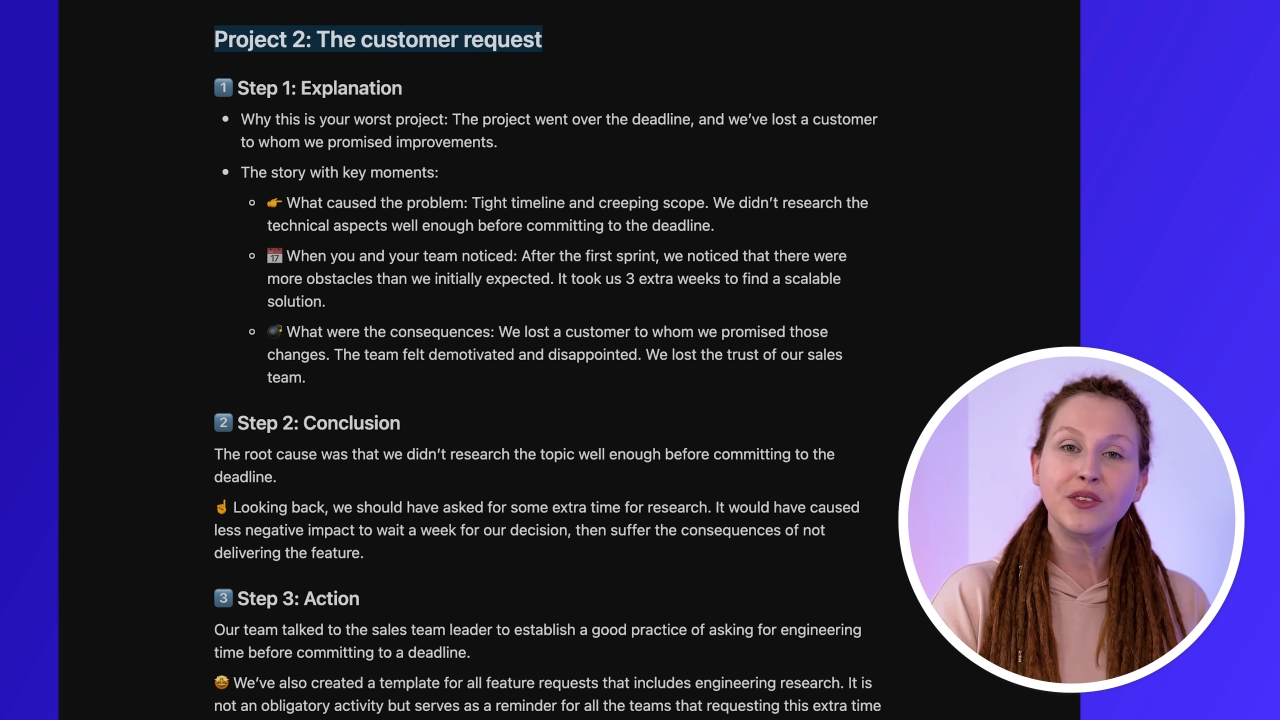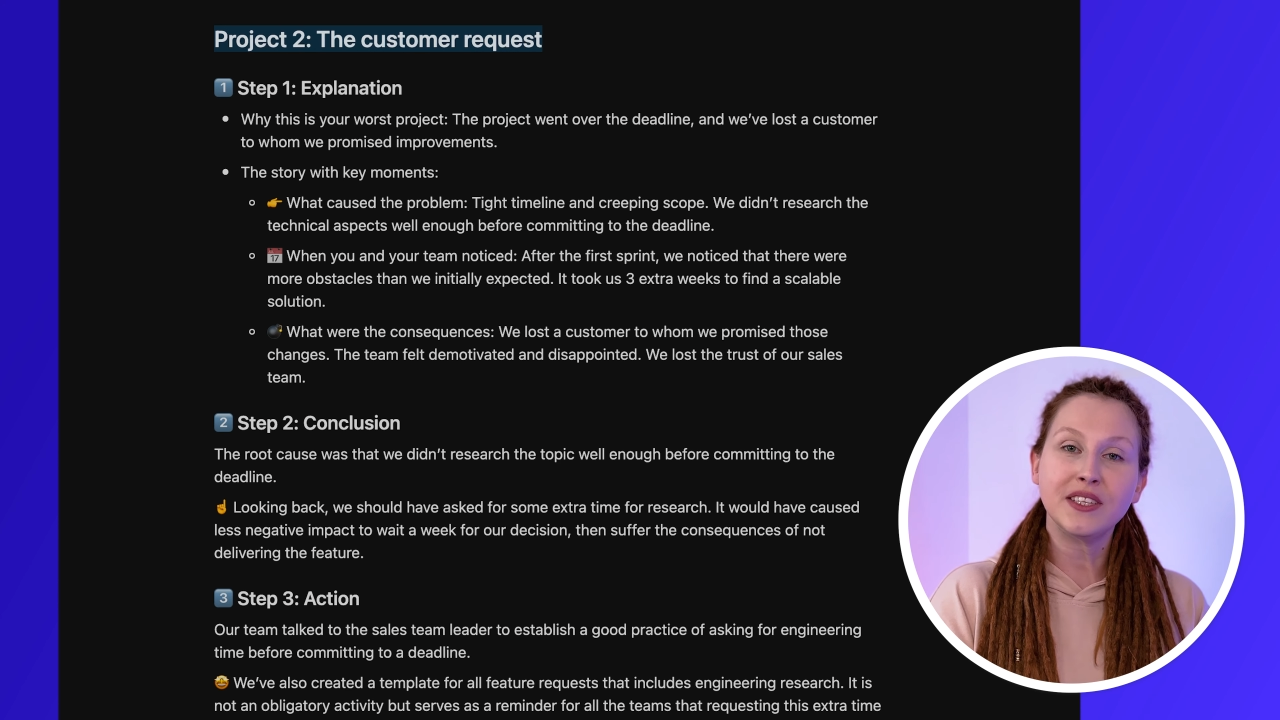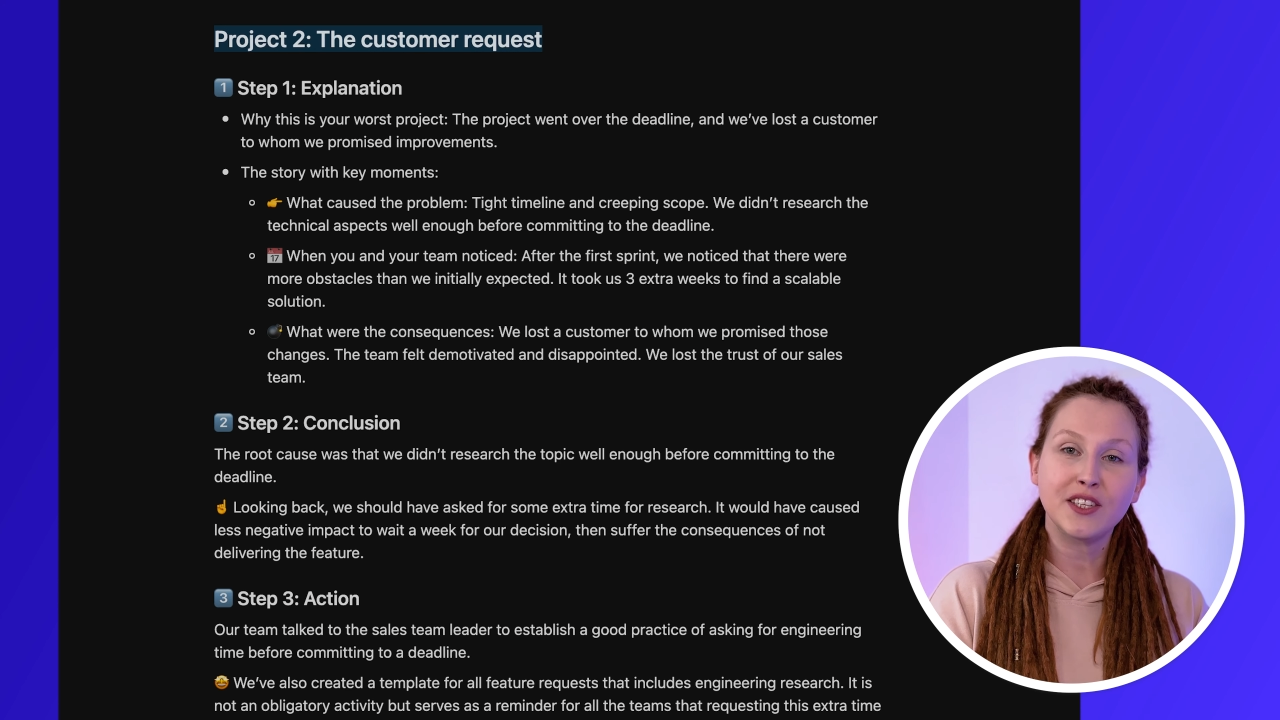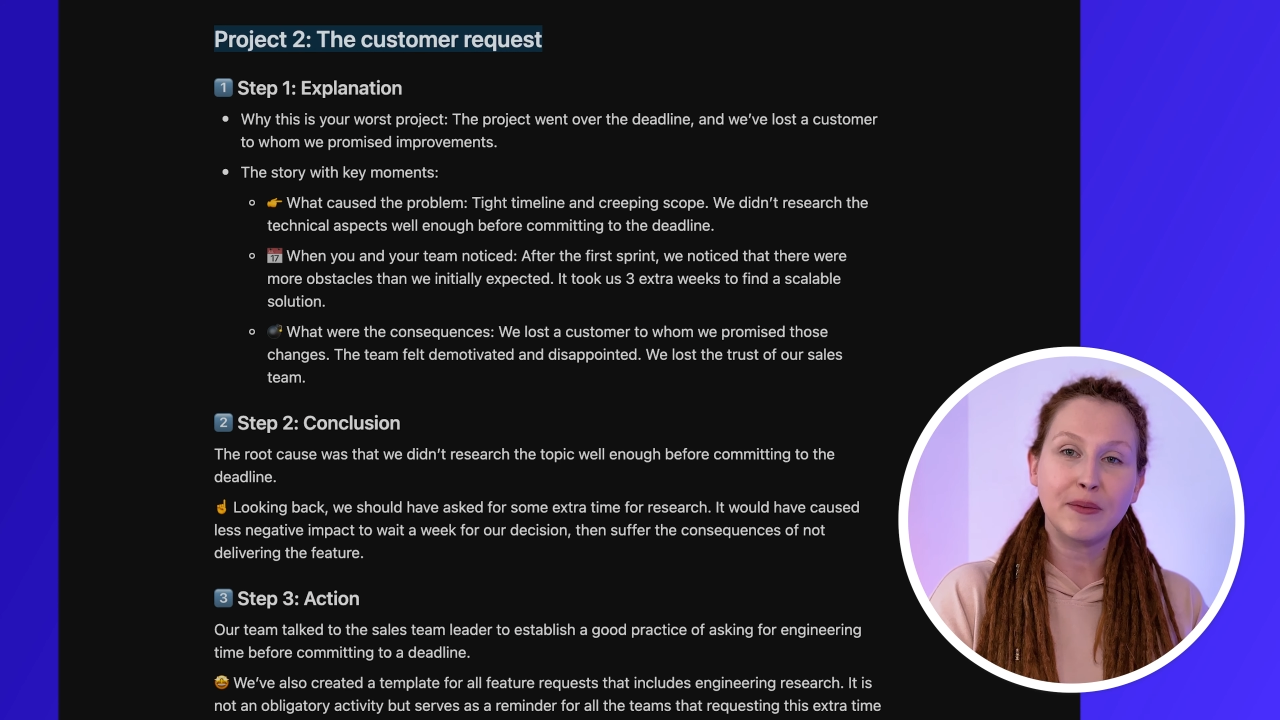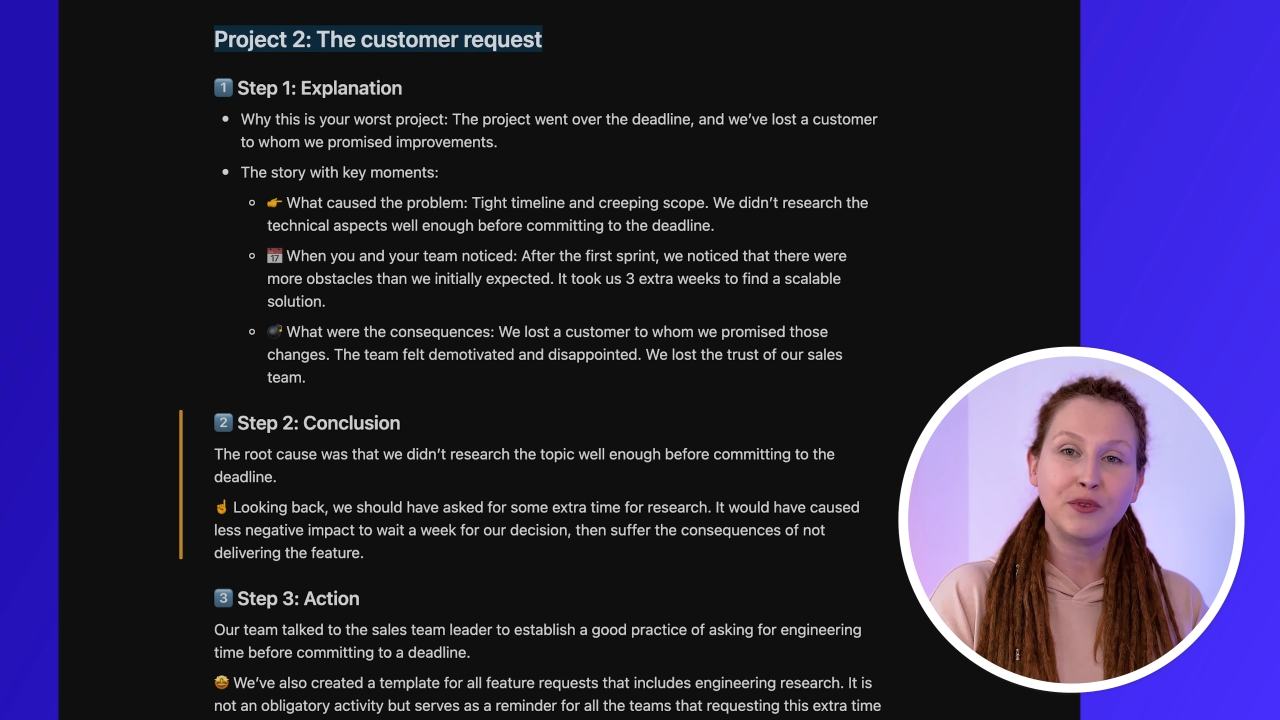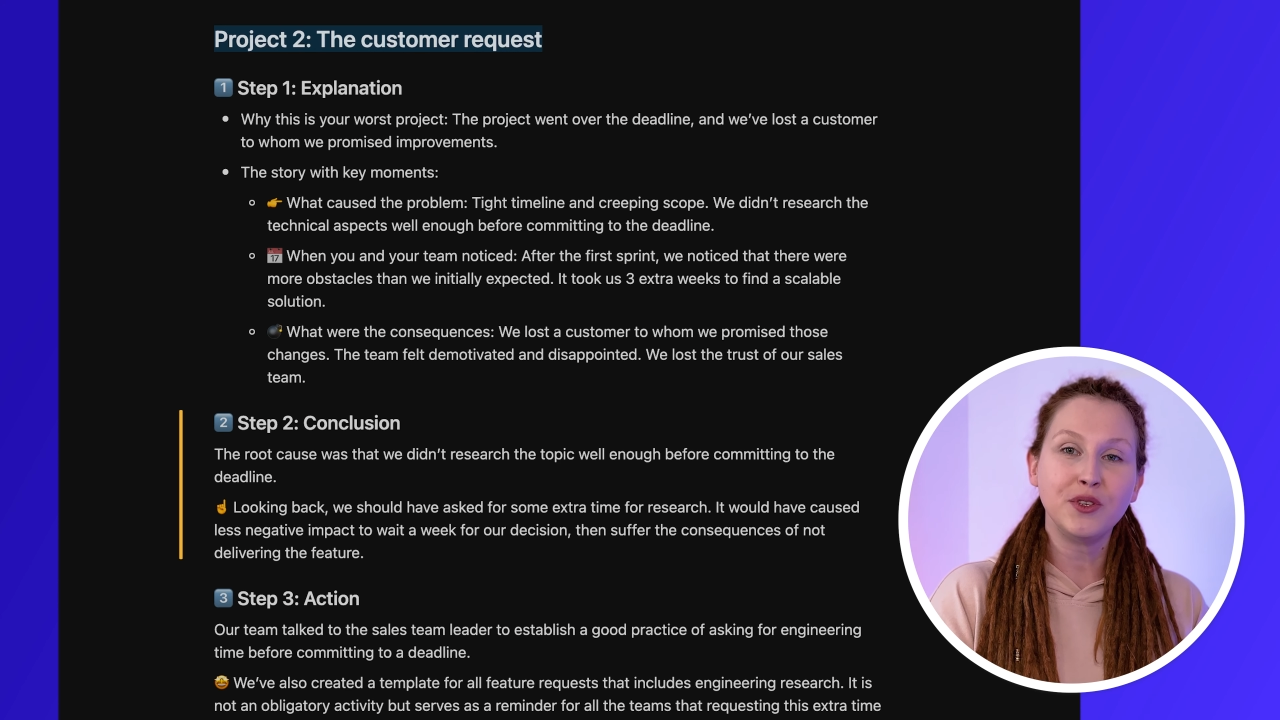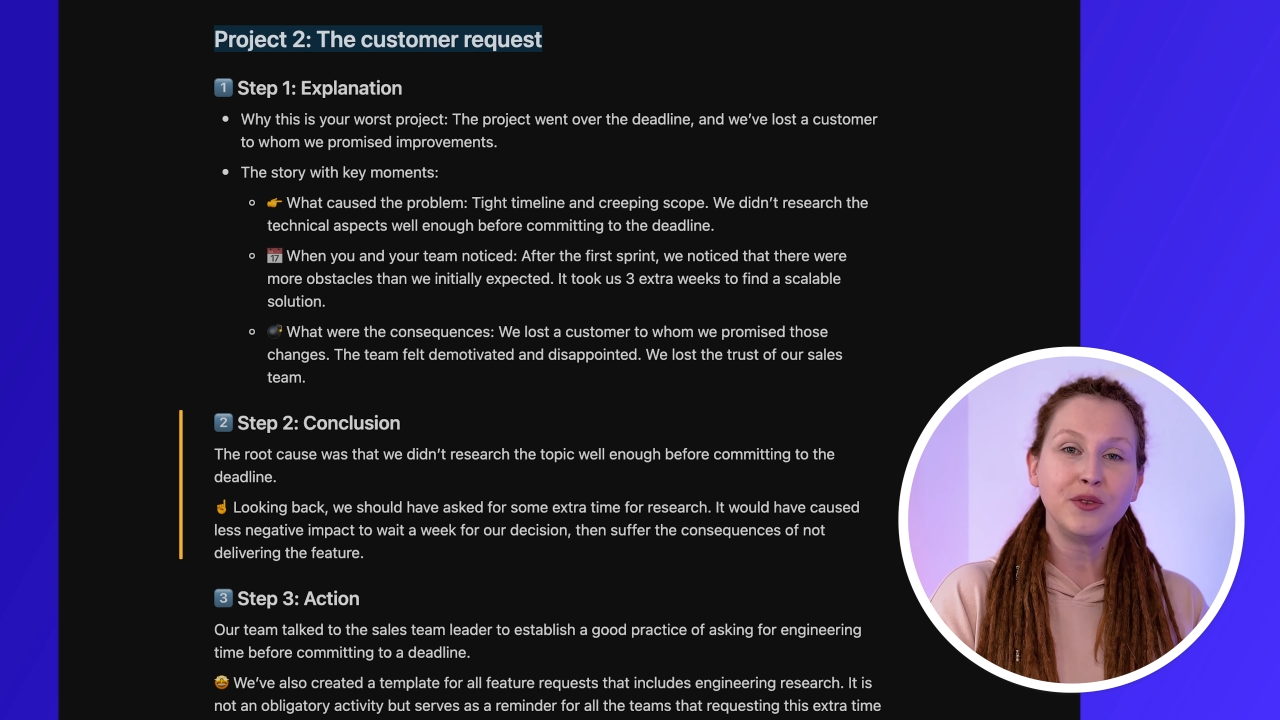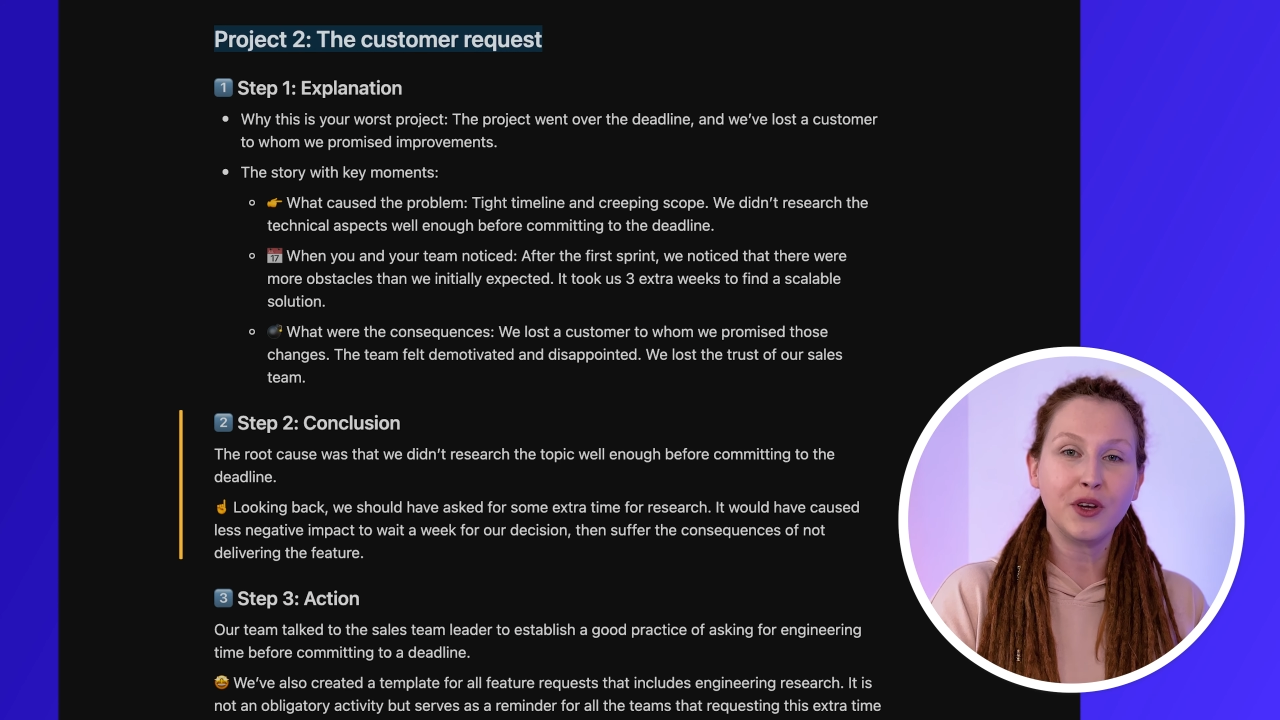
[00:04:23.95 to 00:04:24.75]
the step 2,